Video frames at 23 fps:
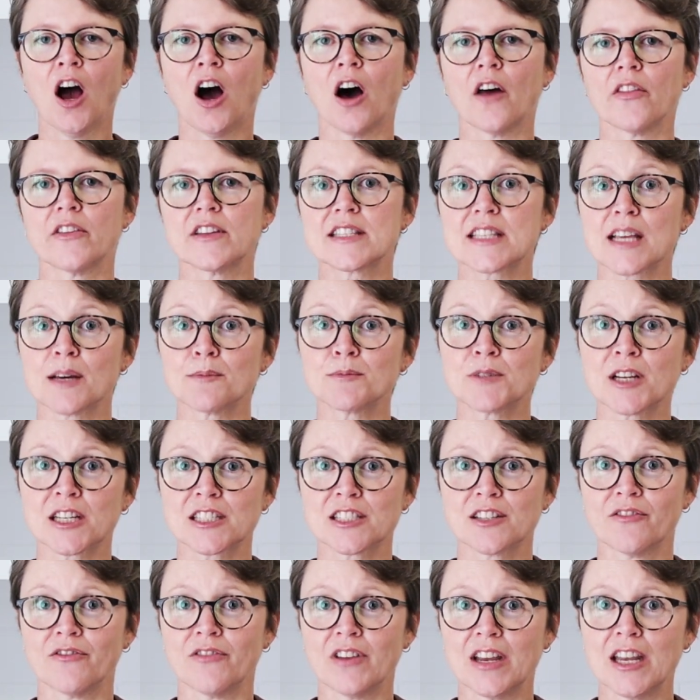On the subject
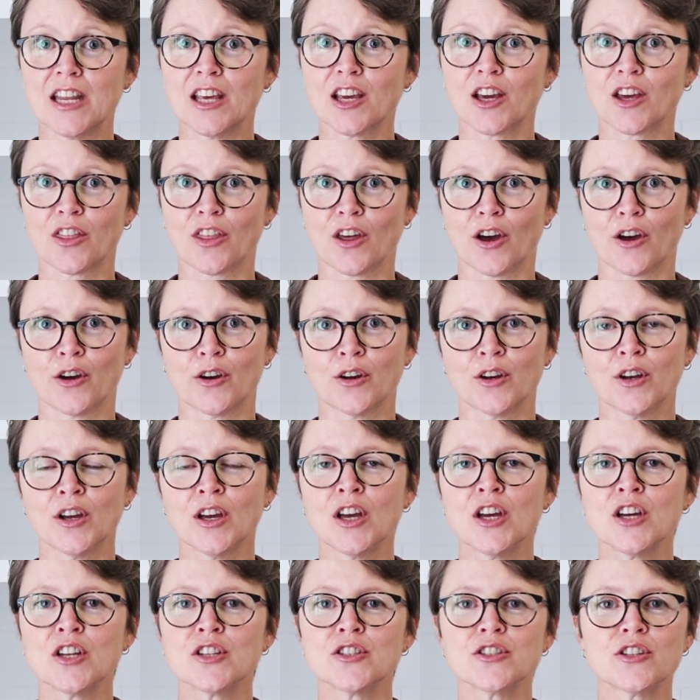of vinegar though,
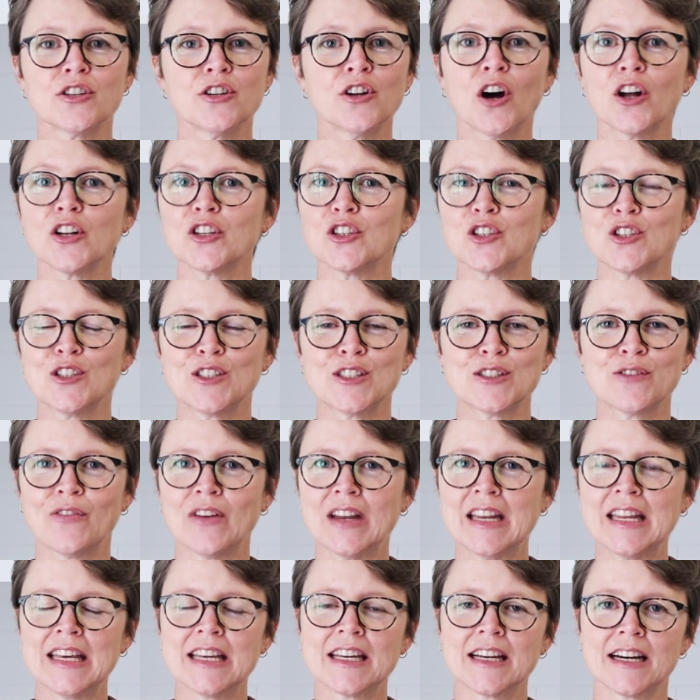do not use
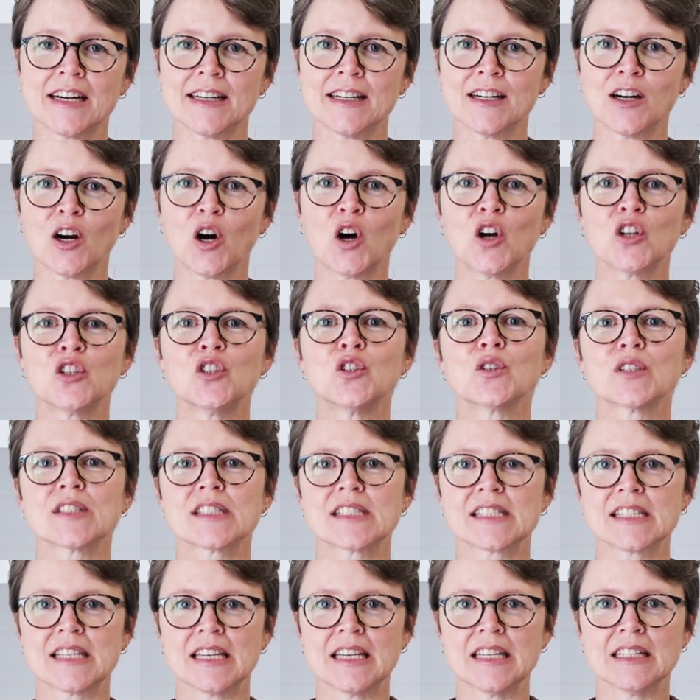vinegar on your
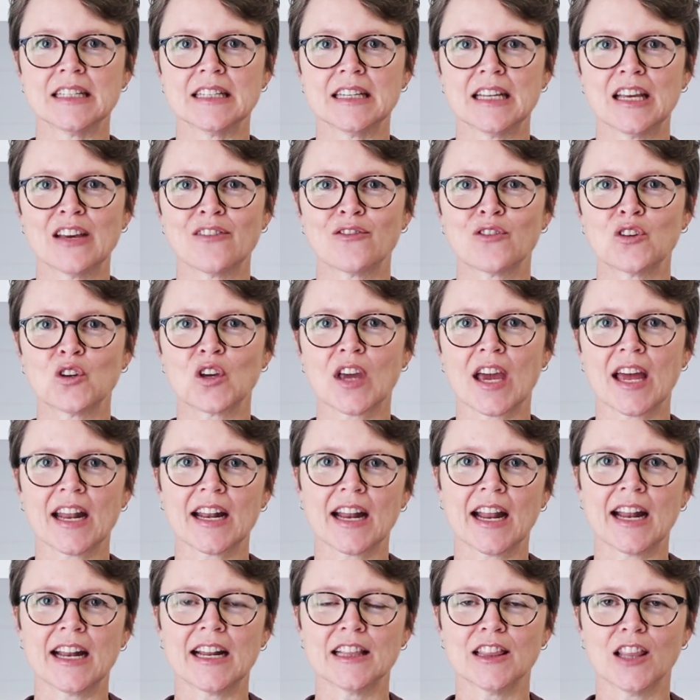skin if you get
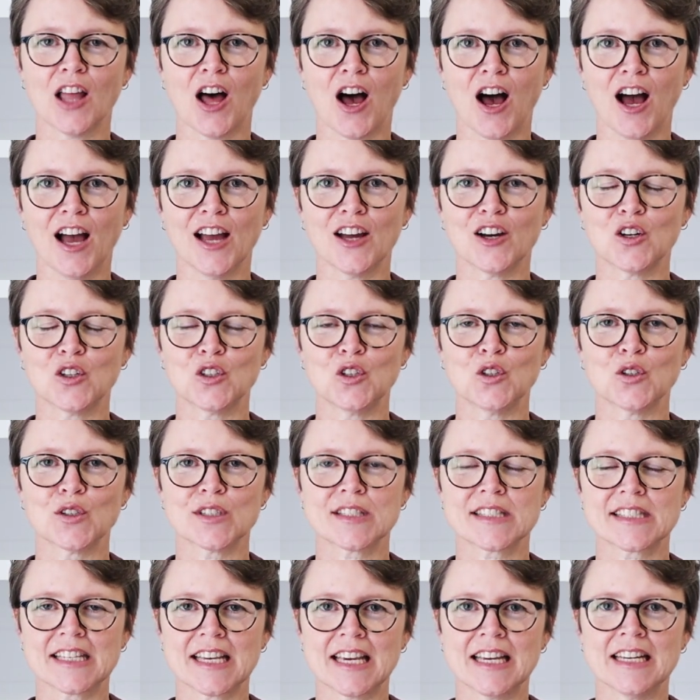any lye on your
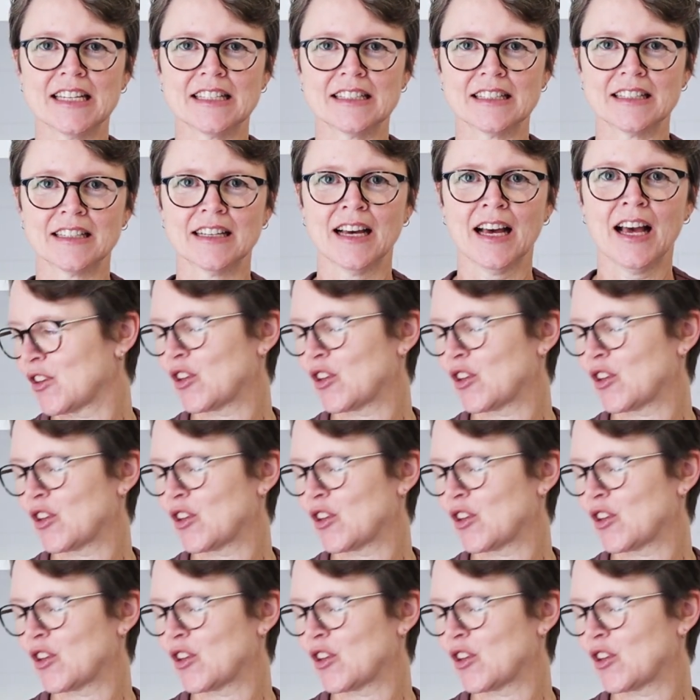skin.